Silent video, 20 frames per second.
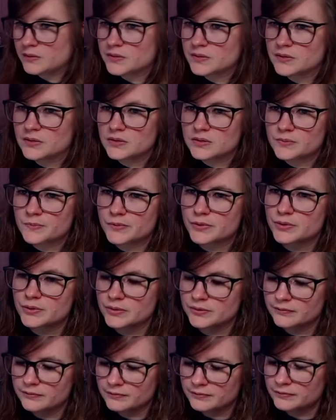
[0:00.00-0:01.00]
the sprue
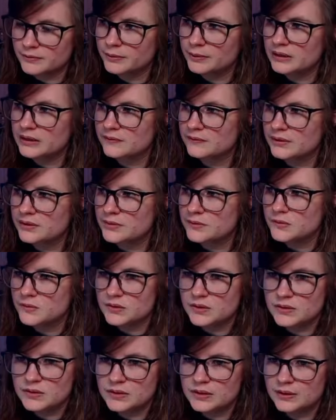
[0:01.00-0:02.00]
of what we haven't used
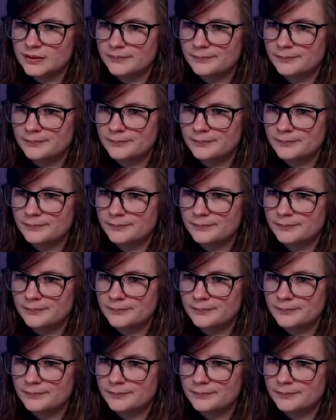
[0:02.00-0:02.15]
just yet.